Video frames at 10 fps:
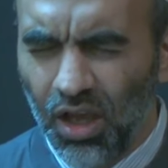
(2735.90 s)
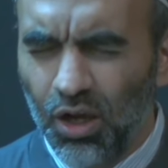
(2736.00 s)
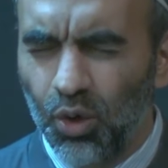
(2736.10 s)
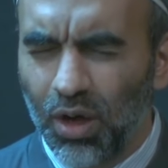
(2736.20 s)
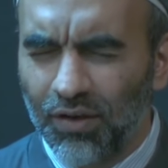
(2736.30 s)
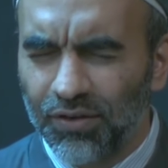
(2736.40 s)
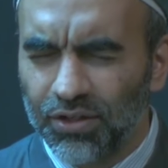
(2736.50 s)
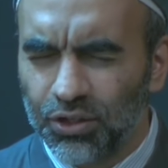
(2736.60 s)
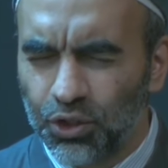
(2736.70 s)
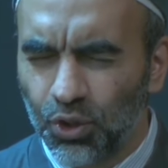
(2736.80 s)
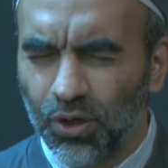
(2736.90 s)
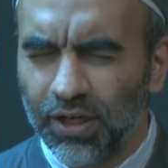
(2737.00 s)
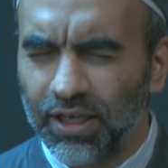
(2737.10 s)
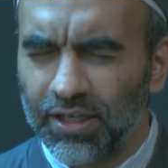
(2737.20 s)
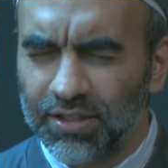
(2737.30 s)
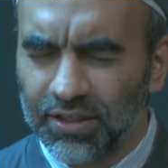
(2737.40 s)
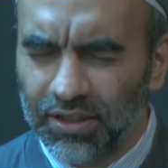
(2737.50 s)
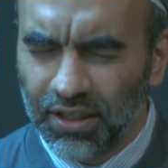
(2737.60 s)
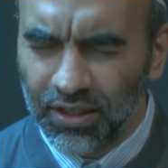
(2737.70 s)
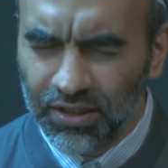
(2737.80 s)
Whoever's joy is in
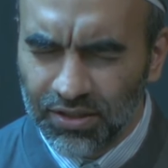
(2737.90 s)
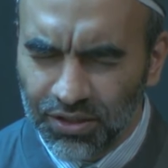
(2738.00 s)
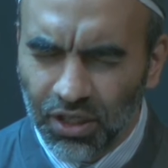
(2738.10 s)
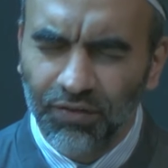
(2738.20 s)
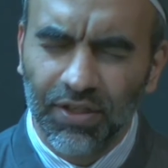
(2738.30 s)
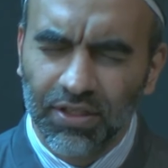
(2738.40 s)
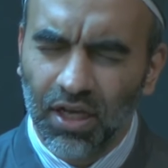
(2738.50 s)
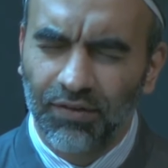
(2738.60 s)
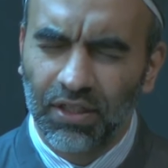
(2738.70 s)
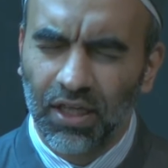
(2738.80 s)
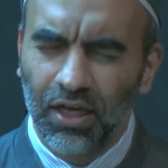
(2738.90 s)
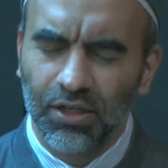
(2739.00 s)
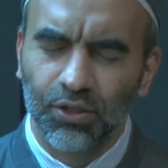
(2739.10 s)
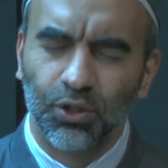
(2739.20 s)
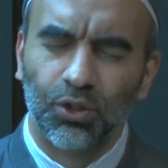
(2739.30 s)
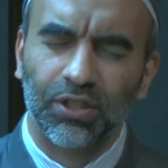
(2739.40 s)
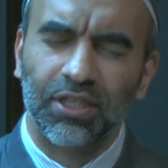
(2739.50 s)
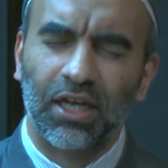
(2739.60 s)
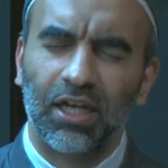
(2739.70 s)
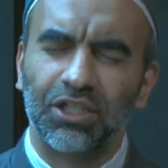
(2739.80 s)
the service of Allah,
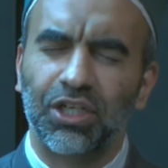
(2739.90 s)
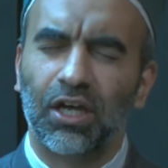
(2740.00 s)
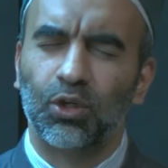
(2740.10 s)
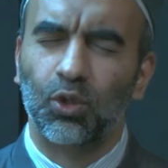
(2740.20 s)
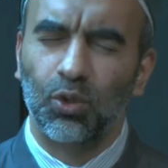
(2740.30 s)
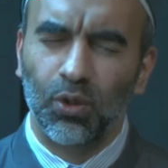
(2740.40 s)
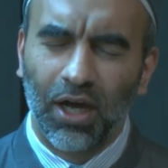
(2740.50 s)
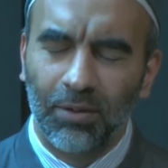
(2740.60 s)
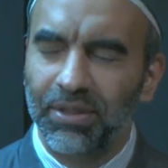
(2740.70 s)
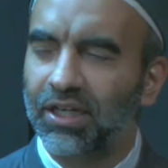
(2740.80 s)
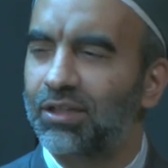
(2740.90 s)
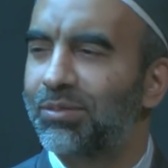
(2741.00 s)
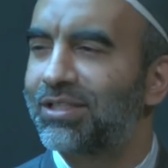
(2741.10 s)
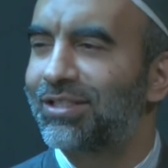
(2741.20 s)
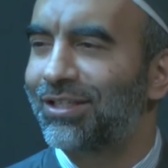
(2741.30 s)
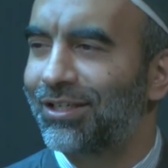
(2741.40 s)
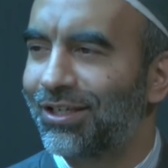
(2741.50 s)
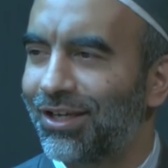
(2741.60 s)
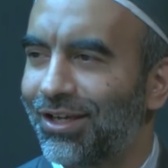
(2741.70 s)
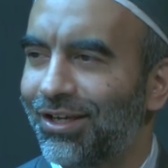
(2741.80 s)
surat al-ashya kulluha bi khidmatihi.
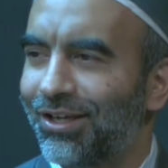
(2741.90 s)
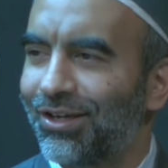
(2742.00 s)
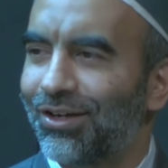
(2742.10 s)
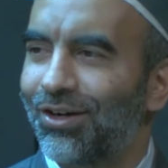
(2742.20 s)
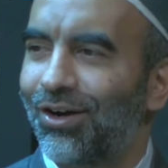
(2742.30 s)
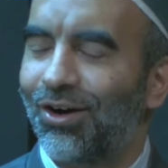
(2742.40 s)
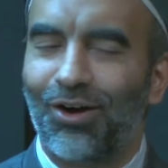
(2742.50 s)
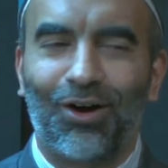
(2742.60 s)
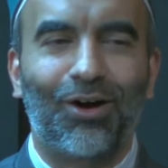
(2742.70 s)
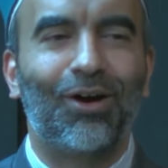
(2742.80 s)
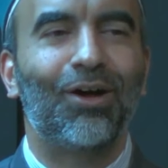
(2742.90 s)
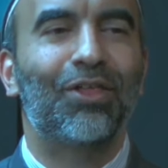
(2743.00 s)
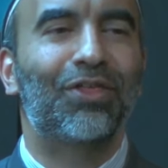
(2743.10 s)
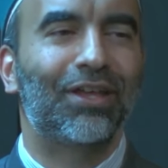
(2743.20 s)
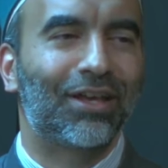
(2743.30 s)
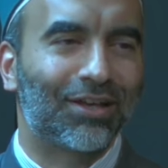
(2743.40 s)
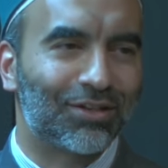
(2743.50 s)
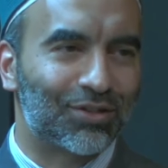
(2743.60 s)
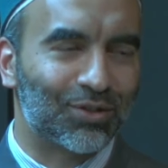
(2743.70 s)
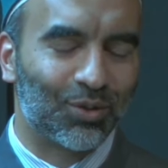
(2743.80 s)
All
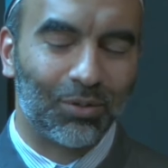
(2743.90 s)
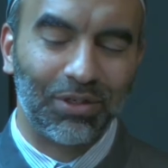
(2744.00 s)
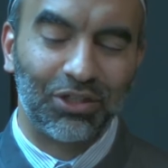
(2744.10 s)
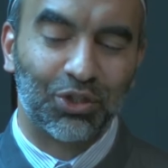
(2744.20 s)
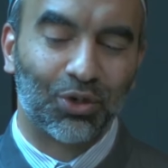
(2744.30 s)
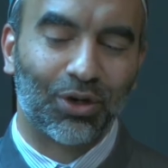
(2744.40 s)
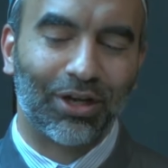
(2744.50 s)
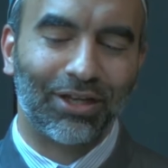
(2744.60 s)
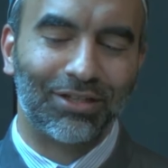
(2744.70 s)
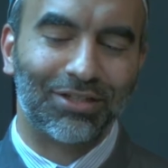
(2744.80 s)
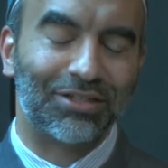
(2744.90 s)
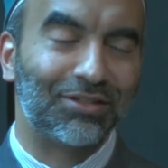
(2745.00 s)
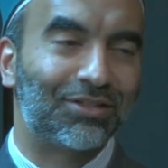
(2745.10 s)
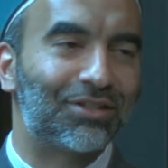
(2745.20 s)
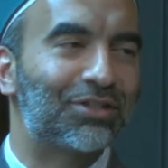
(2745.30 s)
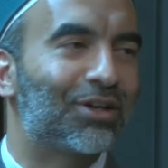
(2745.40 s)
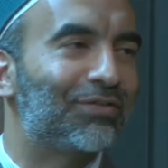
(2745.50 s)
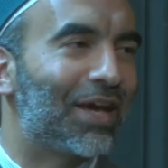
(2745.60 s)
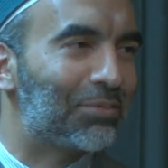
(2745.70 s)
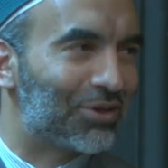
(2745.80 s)
things will be joyed to, to
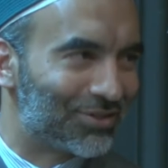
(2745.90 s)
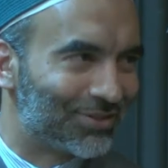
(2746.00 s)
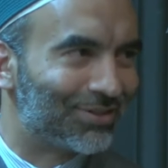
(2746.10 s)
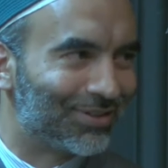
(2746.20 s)
serve that person.